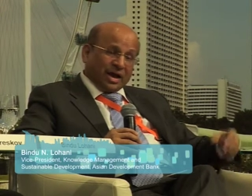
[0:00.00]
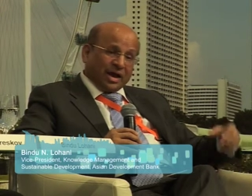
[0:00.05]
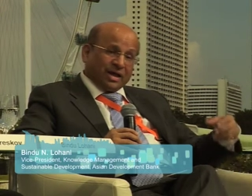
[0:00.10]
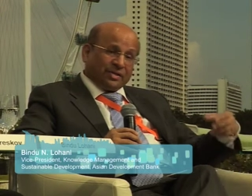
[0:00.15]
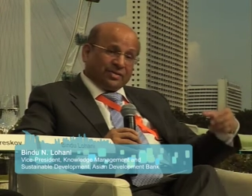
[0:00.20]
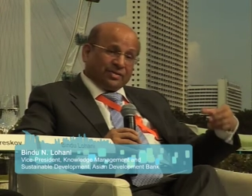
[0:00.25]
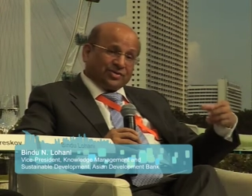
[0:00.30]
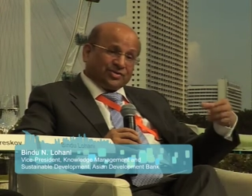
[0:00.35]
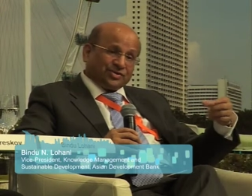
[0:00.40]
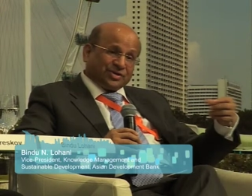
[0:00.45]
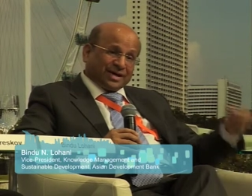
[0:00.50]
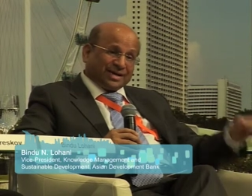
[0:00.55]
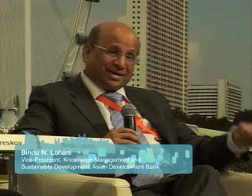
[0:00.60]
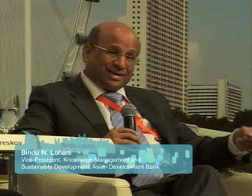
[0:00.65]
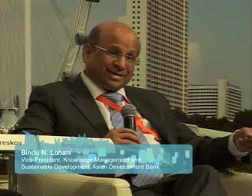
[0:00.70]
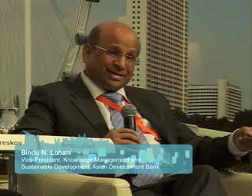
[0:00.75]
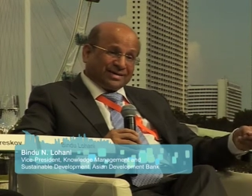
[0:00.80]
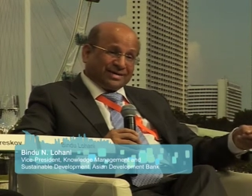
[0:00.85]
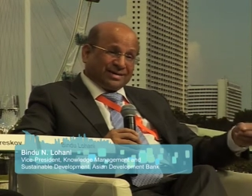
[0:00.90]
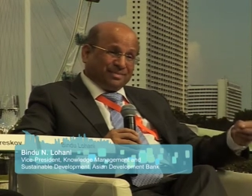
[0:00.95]
And
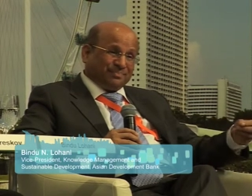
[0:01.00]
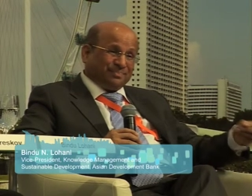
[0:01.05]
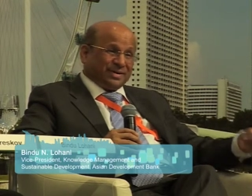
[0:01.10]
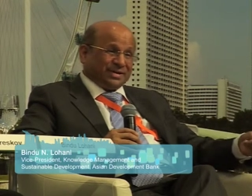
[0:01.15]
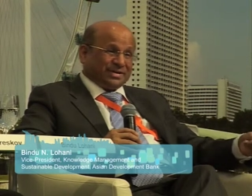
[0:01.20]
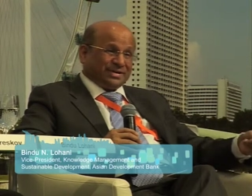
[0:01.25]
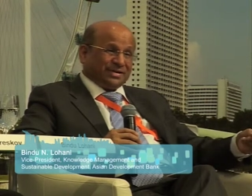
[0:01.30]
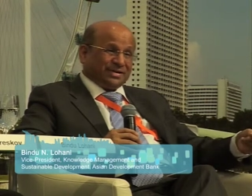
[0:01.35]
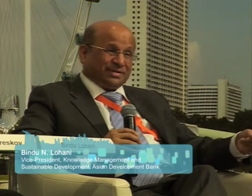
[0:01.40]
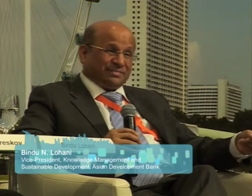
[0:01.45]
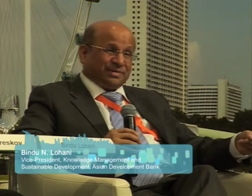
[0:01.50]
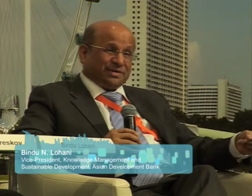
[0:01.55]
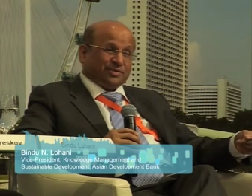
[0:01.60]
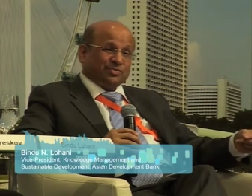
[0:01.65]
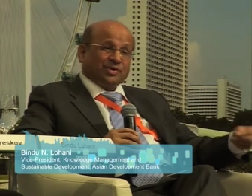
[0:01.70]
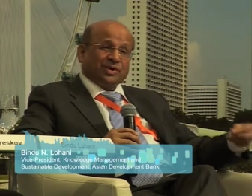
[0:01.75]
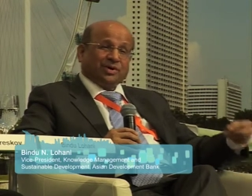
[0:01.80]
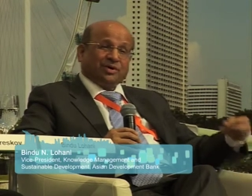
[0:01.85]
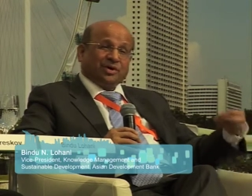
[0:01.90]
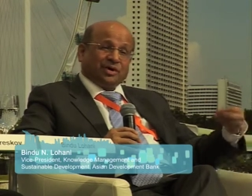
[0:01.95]
second, competitiveness.
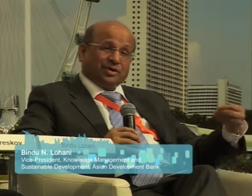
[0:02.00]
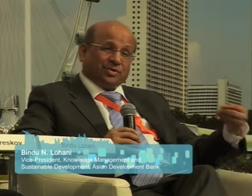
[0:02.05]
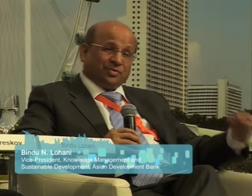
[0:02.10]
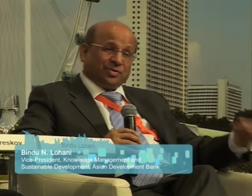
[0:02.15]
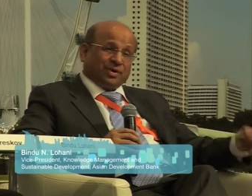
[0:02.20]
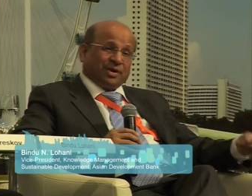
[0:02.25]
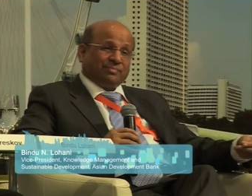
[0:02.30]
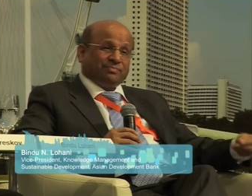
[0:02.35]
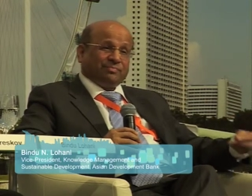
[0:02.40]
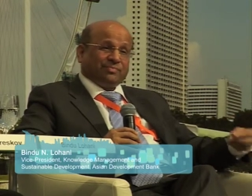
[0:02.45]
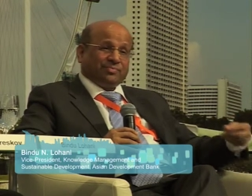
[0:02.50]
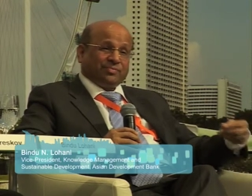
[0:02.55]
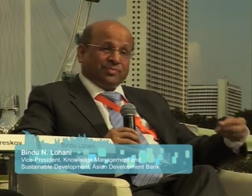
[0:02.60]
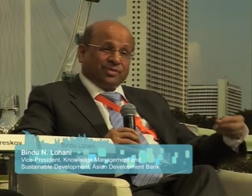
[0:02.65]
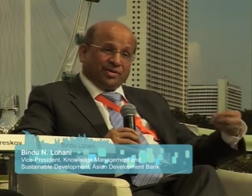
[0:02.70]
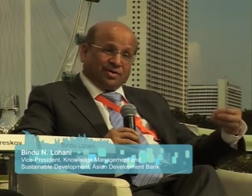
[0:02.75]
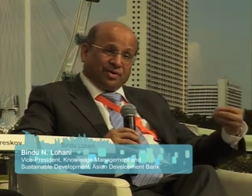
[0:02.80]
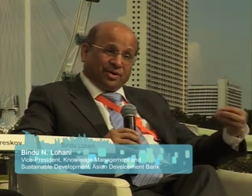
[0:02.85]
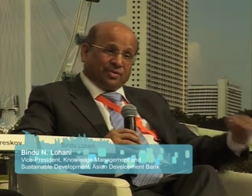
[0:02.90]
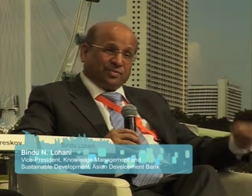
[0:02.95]
We got to have, we
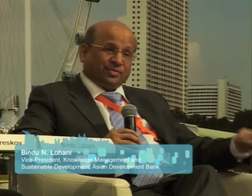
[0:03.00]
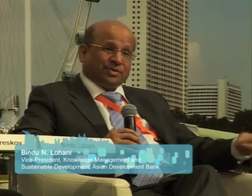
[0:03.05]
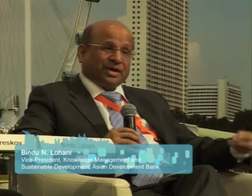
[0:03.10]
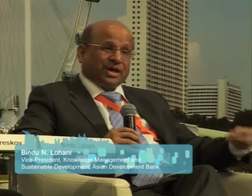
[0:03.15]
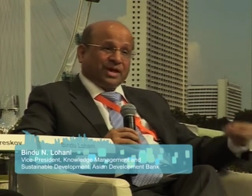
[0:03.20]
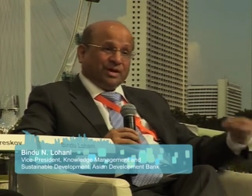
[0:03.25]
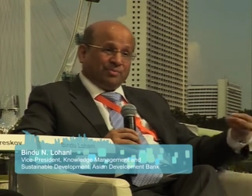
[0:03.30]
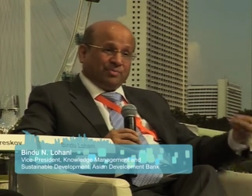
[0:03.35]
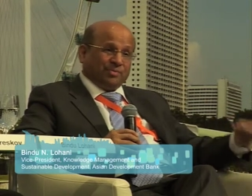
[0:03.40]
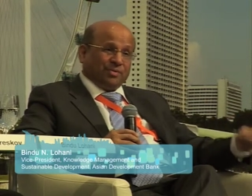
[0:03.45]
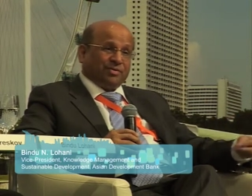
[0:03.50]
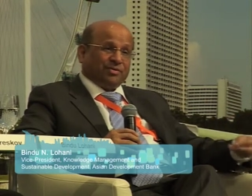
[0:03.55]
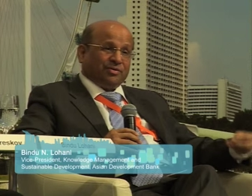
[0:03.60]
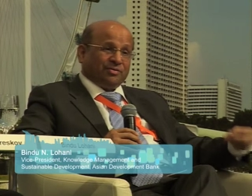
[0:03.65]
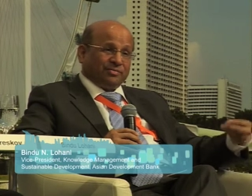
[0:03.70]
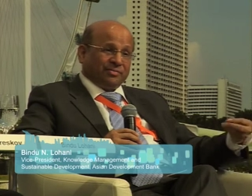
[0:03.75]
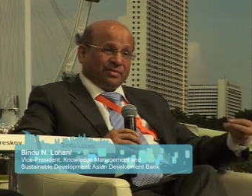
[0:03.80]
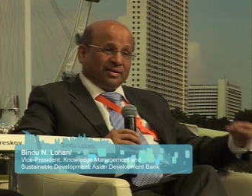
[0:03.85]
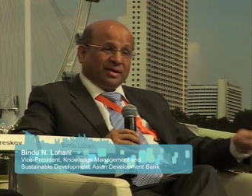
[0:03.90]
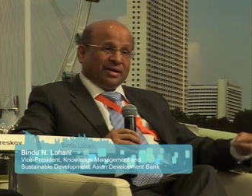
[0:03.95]
got to keep
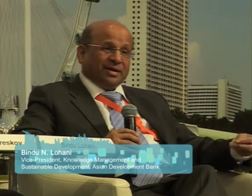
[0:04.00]
on